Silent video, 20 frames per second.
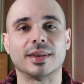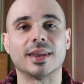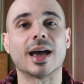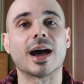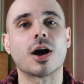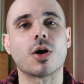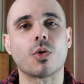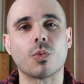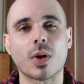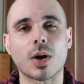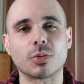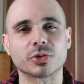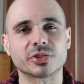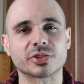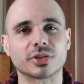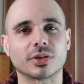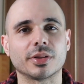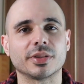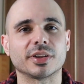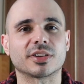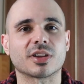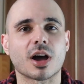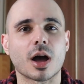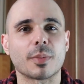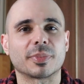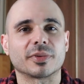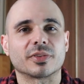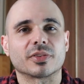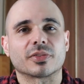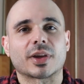Now, while we're still on the
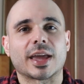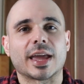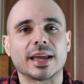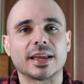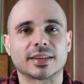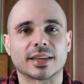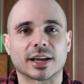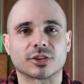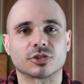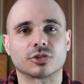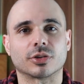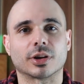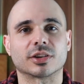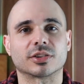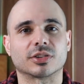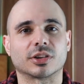topic of cake texture